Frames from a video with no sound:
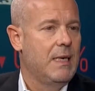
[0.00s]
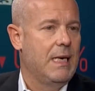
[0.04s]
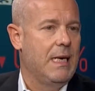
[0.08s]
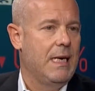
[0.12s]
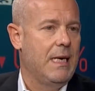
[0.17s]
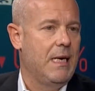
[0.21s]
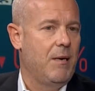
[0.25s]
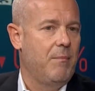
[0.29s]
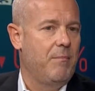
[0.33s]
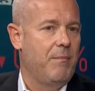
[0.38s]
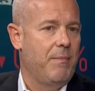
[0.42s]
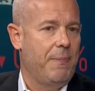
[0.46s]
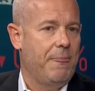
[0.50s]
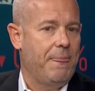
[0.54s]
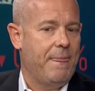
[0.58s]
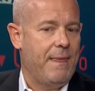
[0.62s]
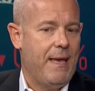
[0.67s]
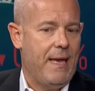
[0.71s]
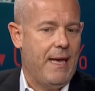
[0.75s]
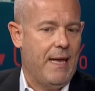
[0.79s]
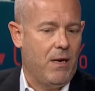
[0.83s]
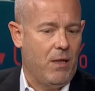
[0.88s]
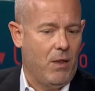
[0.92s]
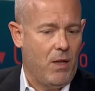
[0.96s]
Um,
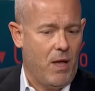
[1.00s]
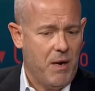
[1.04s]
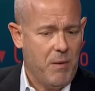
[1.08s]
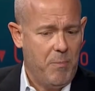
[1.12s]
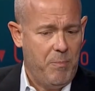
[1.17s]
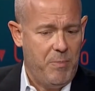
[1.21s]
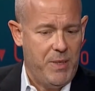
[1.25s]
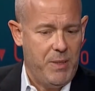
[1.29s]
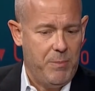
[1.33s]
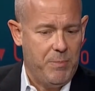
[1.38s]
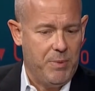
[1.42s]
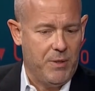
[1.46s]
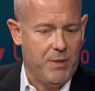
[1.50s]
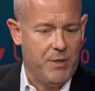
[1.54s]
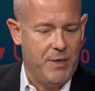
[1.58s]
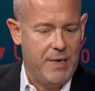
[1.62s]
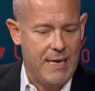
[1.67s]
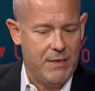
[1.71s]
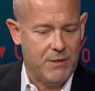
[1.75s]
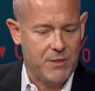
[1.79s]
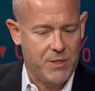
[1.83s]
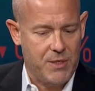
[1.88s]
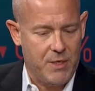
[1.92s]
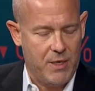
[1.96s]
and a lot of people are
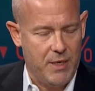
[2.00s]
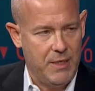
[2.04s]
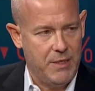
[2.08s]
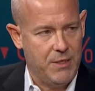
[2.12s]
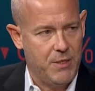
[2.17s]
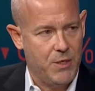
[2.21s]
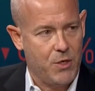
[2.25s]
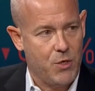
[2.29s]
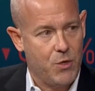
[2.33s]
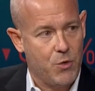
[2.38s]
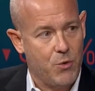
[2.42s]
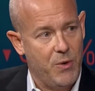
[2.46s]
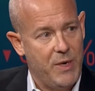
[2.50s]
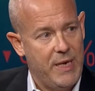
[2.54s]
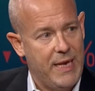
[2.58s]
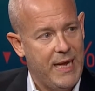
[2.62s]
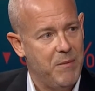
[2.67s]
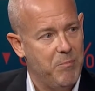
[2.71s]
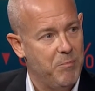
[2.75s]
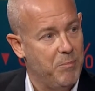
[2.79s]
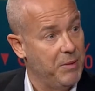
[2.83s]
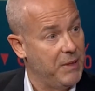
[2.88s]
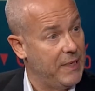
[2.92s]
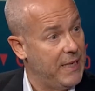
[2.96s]
now starting to
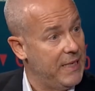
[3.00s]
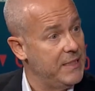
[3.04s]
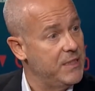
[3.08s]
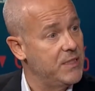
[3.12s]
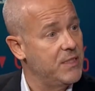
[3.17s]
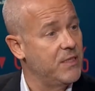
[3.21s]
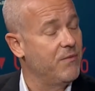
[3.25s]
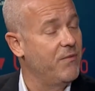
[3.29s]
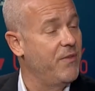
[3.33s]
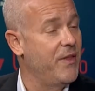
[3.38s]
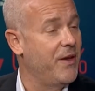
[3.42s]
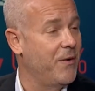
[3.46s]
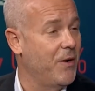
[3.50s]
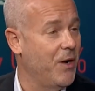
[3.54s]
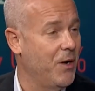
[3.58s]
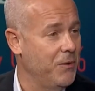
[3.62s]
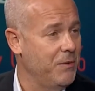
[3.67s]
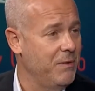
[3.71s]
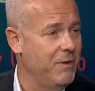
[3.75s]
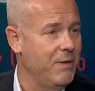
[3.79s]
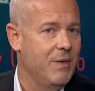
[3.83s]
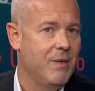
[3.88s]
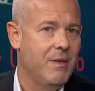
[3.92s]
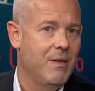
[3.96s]
create blends of their
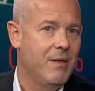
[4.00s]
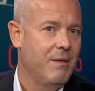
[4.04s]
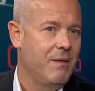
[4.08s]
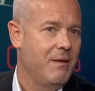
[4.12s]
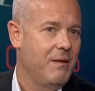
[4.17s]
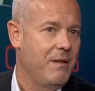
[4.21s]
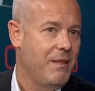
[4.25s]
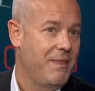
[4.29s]
own. Hmm.